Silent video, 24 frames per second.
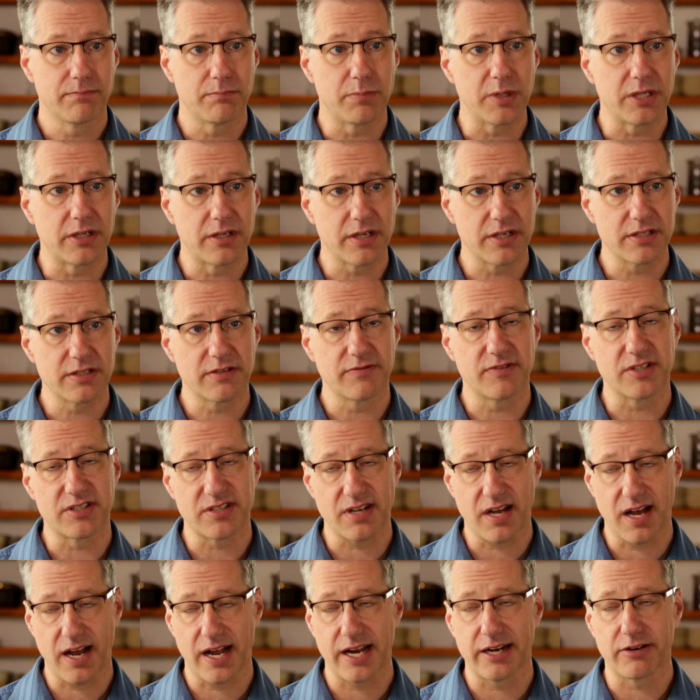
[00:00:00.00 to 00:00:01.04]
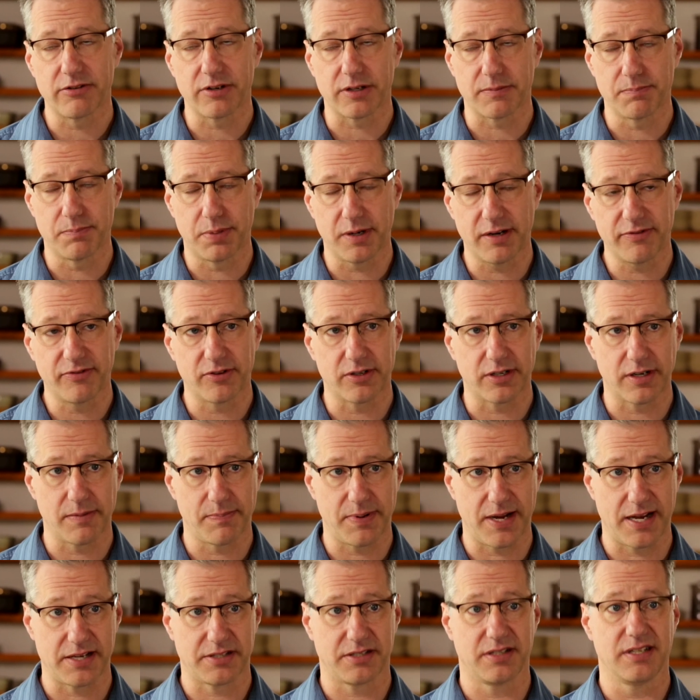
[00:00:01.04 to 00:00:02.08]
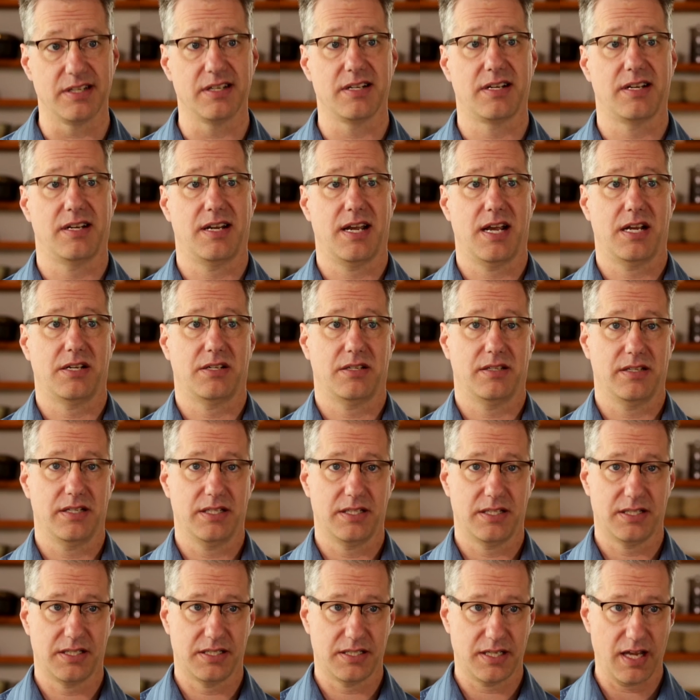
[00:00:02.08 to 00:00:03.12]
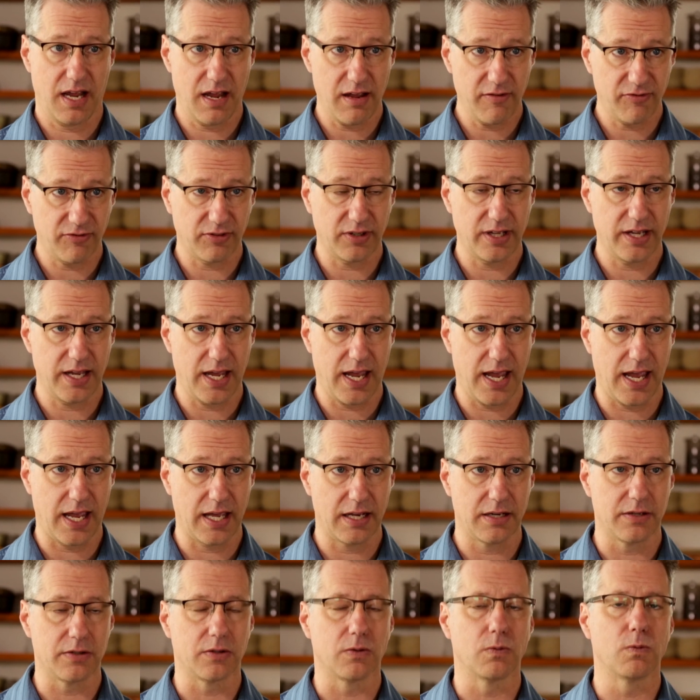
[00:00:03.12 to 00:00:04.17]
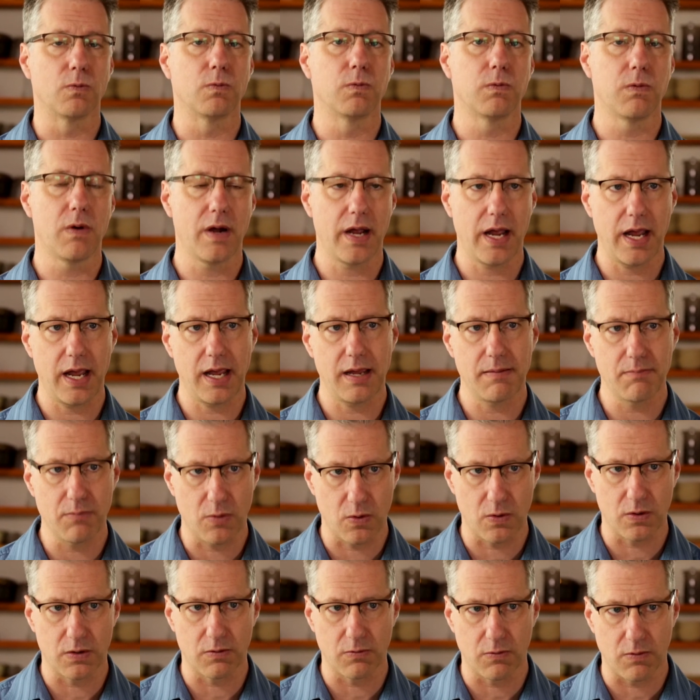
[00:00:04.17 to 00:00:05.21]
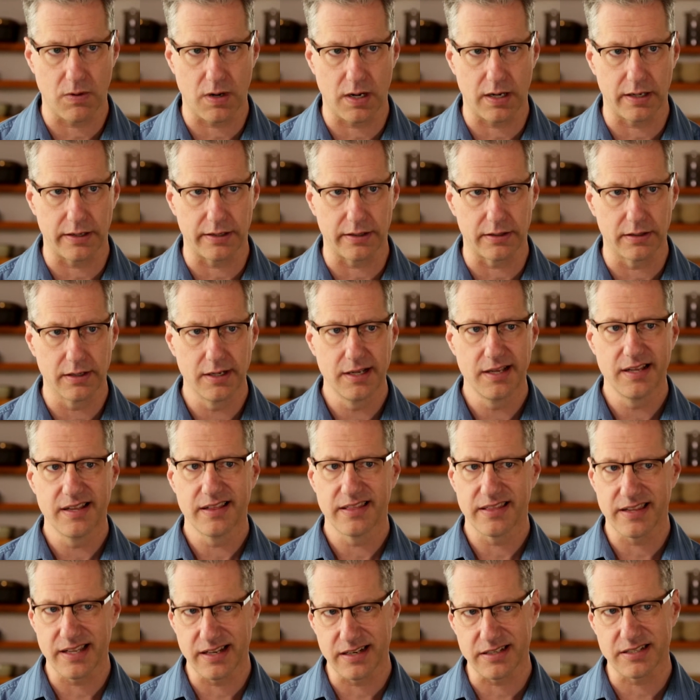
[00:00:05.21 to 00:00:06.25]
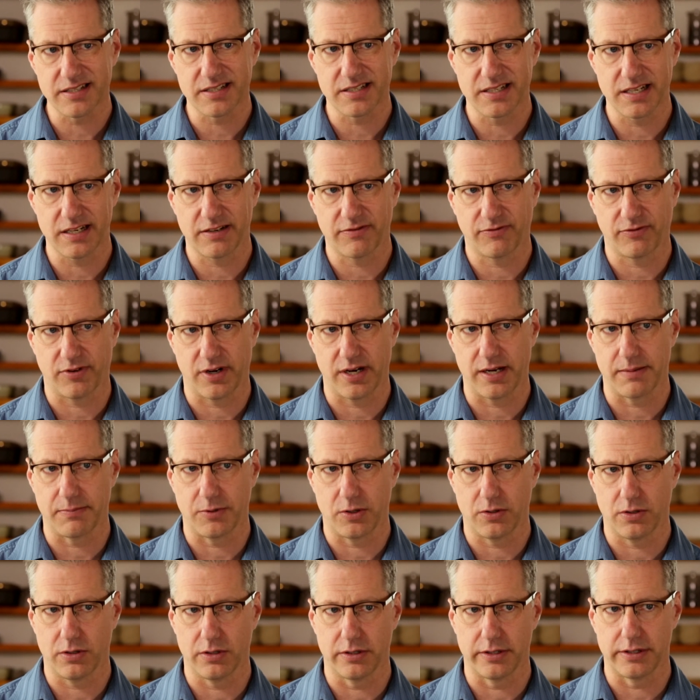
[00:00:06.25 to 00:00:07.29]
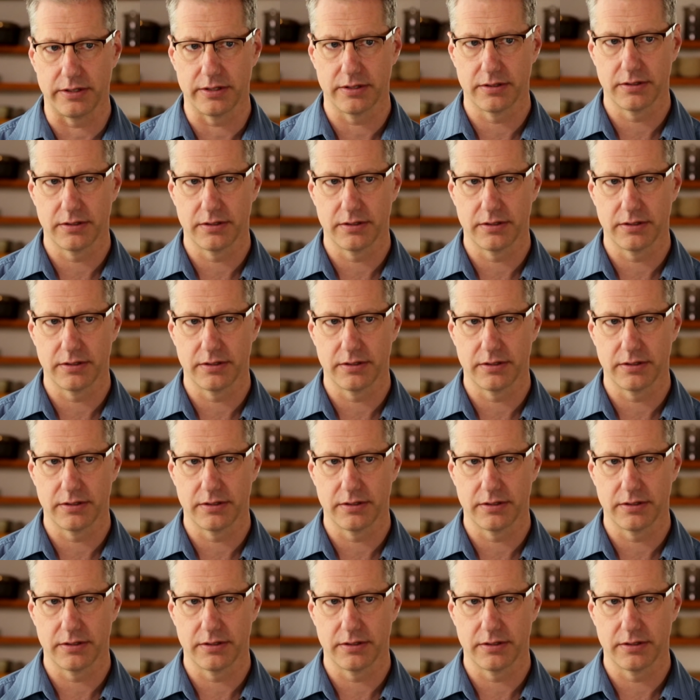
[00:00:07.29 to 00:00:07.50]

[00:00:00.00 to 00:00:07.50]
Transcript: because of its hygric buffer capacity. It can actually safely handle way more water than a stick frame could.